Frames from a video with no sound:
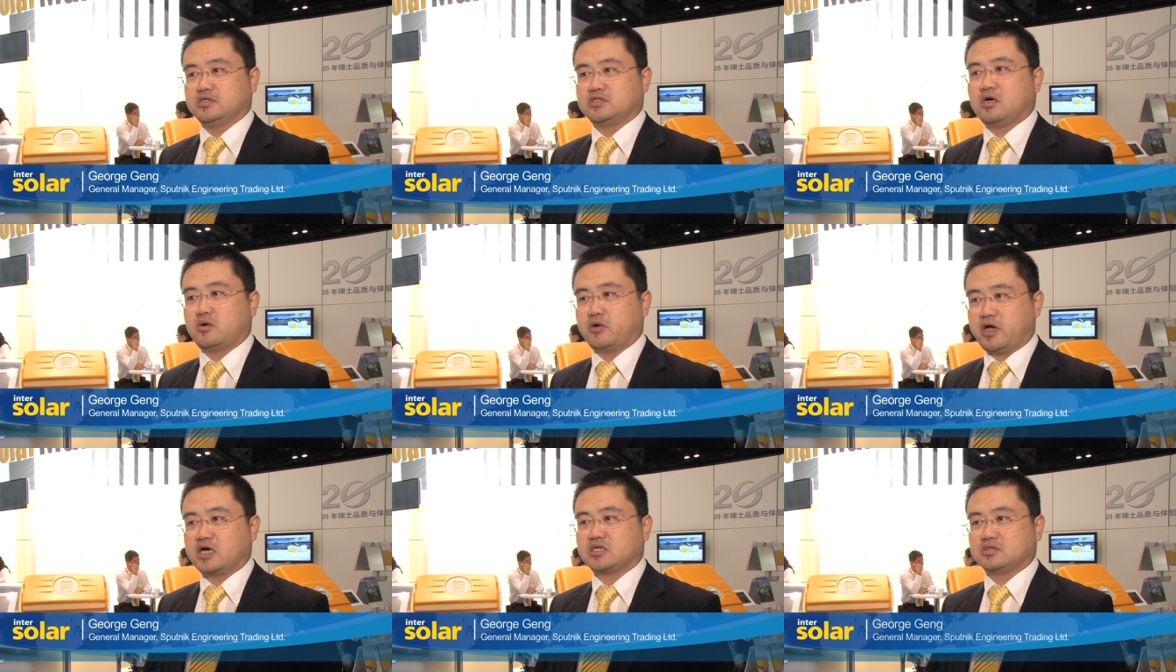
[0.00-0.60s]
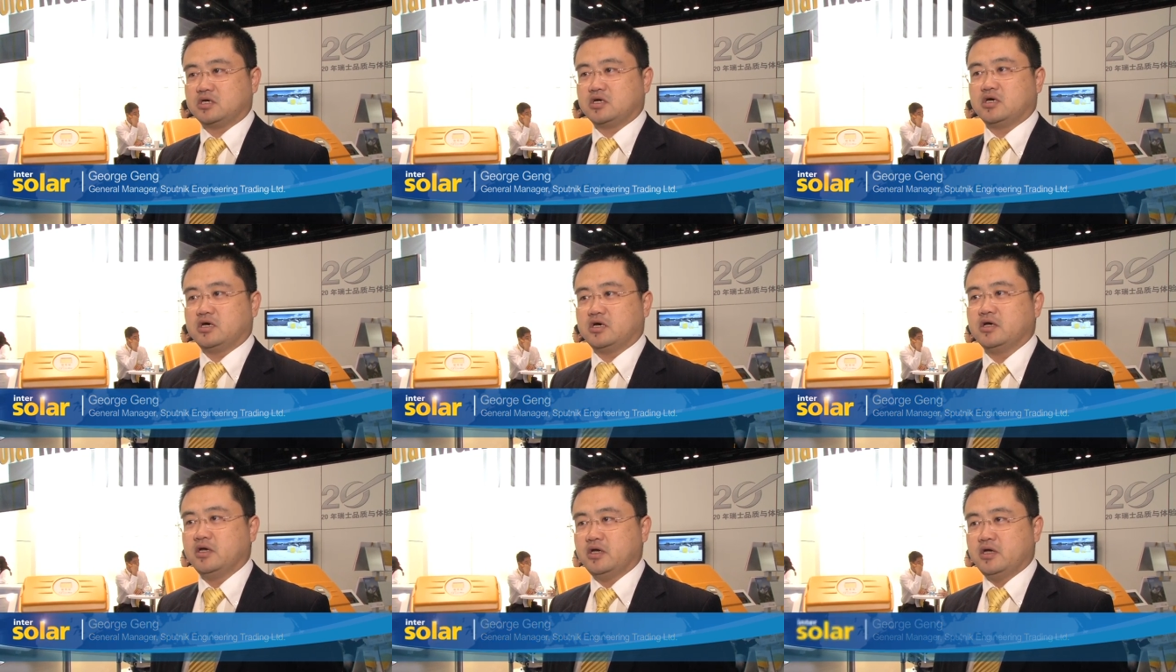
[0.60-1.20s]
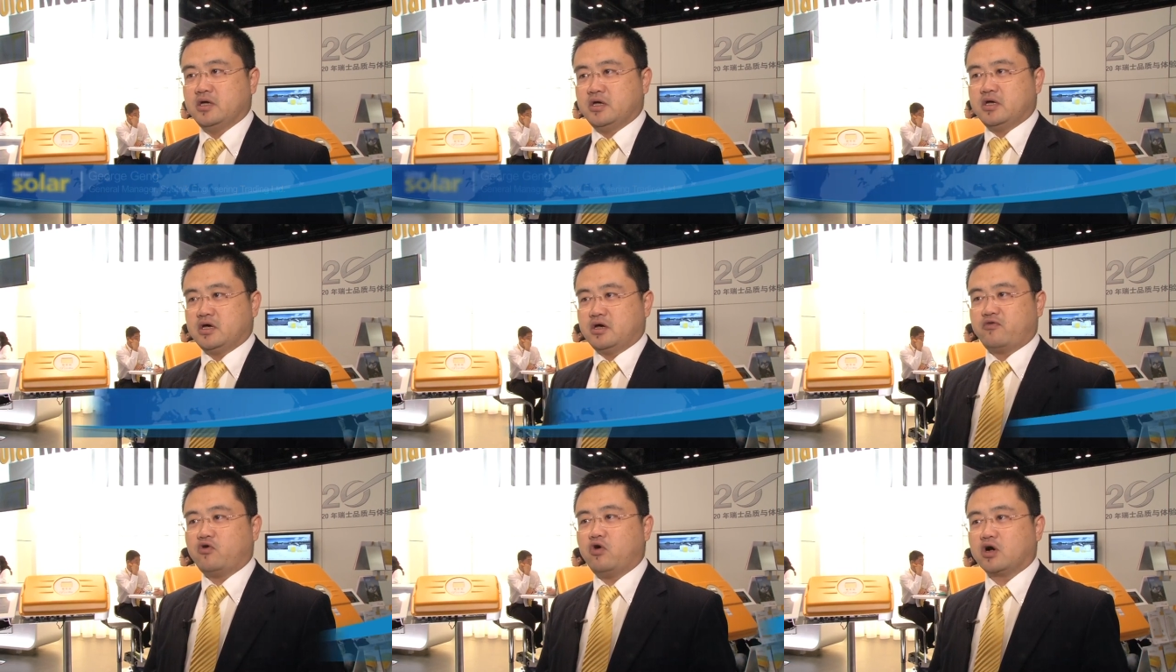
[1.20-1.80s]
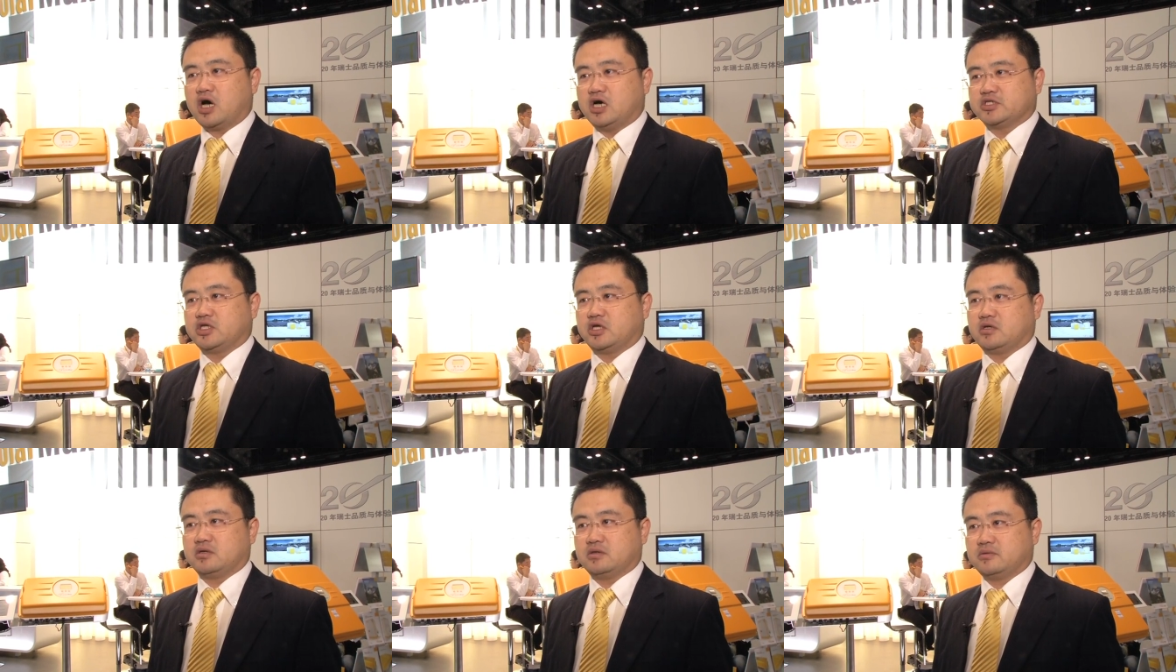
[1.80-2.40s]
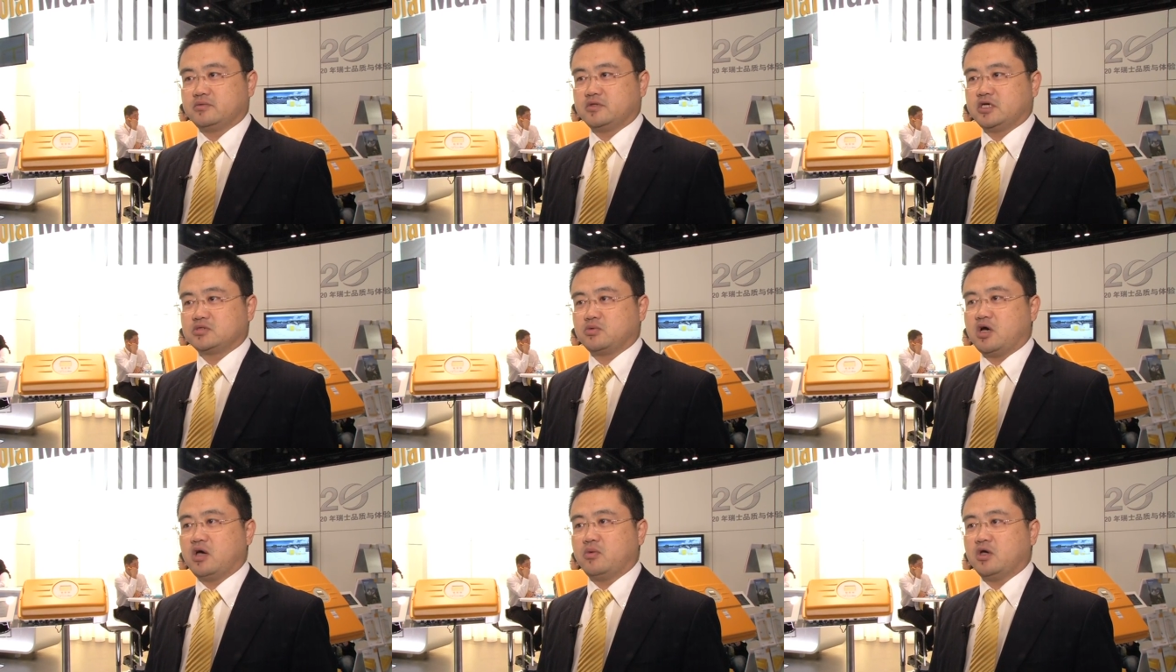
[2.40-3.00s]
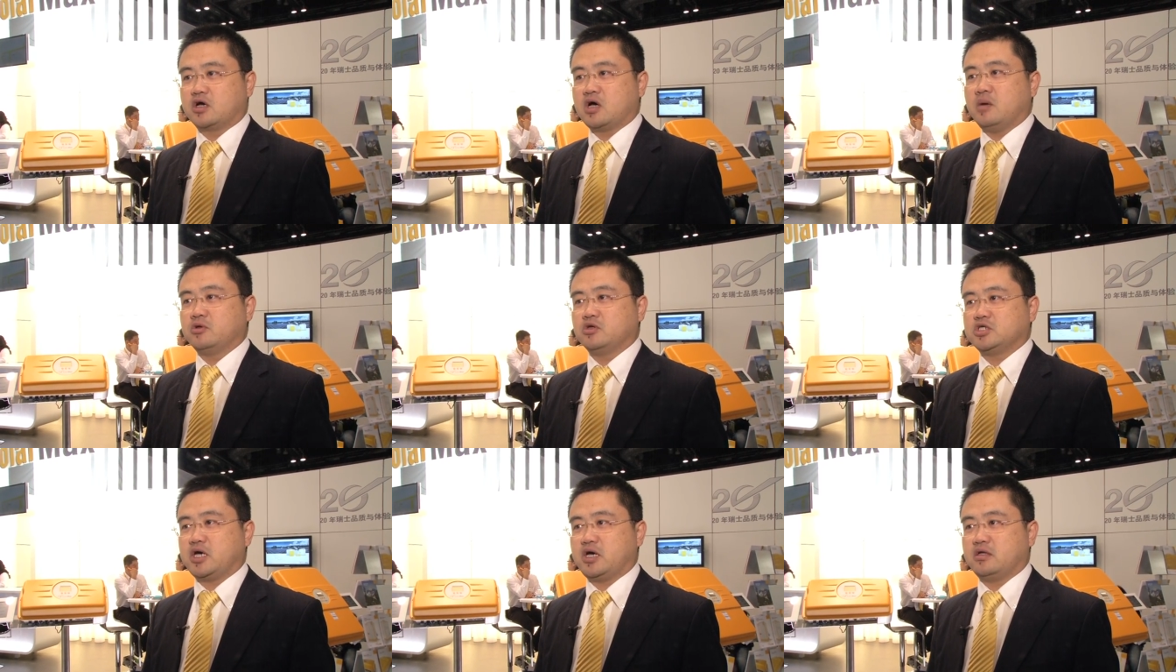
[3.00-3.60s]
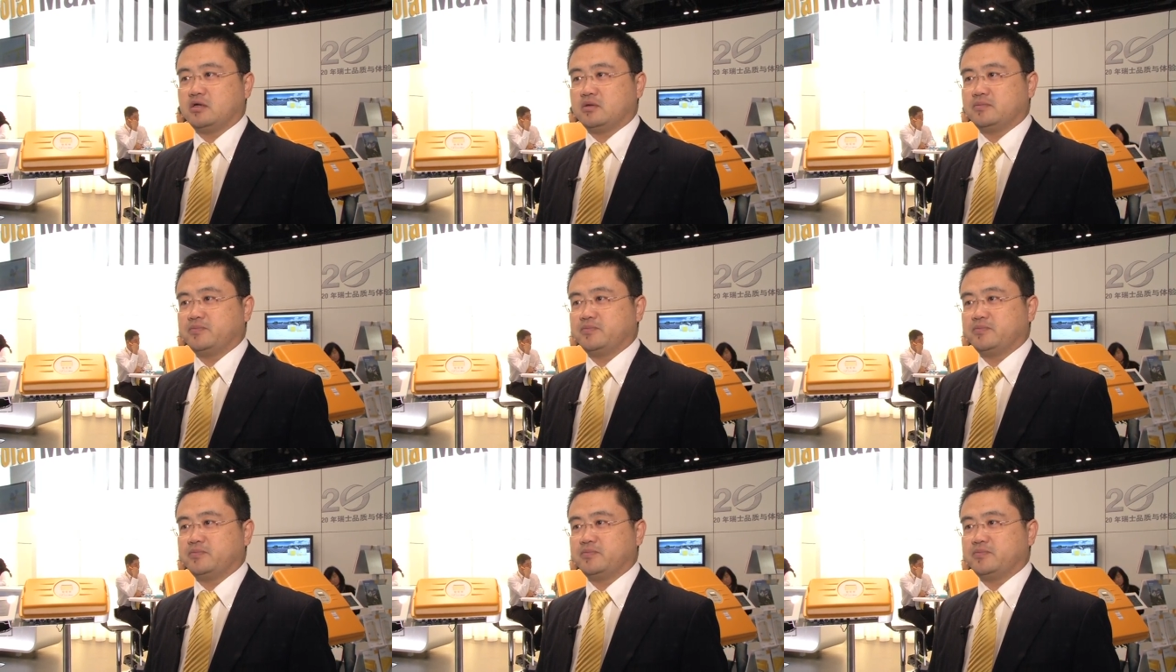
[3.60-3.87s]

It's our uh, uh forecasting. That's why we are come to China.